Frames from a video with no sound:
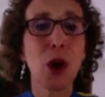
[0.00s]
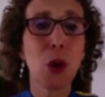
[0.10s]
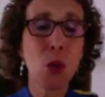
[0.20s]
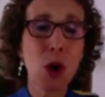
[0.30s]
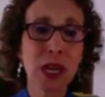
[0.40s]

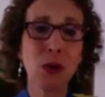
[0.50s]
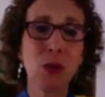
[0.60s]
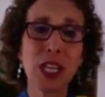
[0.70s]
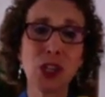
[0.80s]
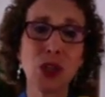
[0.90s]
What can
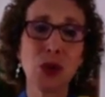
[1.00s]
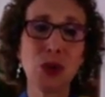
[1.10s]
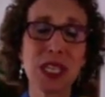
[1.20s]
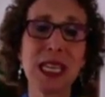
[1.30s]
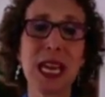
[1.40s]
we do
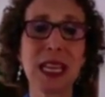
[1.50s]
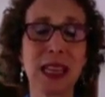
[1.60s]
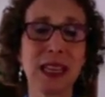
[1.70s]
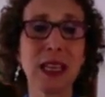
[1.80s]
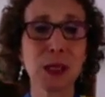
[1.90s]
to get
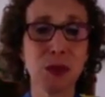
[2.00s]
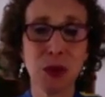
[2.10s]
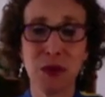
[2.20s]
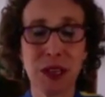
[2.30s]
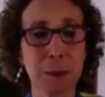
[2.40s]
things
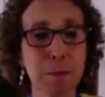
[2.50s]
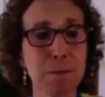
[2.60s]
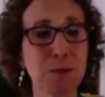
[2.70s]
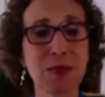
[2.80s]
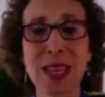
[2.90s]
moving?
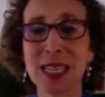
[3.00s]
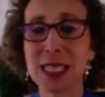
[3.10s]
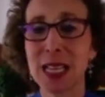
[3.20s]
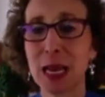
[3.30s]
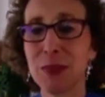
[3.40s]
Next
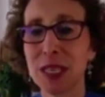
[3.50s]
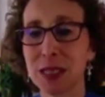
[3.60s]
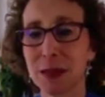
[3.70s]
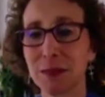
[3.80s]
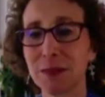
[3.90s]
slide, please.